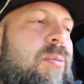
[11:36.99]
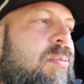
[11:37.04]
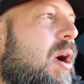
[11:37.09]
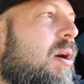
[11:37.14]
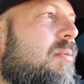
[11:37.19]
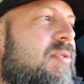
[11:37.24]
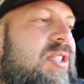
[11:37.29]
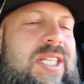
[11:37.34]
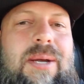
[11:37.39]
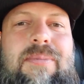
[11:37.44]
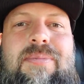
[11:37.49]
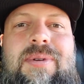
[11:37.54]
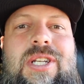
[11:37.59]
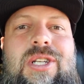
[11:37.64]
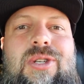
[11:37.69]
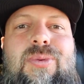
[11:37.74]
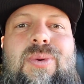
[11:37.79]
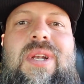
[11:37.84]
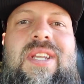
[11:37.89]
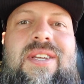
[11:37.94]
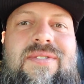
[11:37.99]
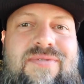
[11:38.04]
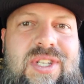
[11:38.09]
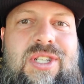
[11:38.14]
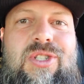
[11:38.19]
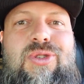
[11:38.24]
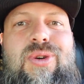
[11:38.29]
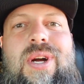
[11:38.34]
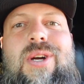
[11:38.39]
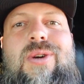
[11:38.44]
problem stepping into a
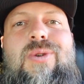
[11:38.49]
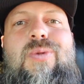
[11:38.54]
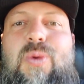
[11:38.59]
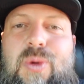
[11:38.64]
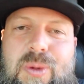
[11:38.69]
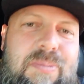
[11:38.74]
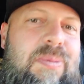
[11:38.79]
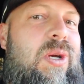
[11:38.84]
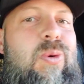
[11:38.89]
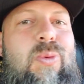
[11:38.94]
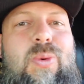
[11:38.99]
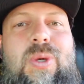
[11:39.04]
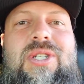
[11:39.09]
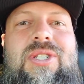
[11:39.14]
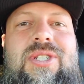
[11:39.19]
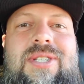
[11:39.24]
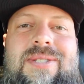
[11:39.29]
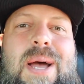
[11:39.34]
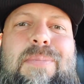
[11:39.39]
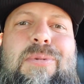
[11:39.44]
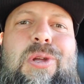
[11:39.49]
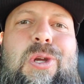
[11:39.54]
lifted truck with big wheels. I'm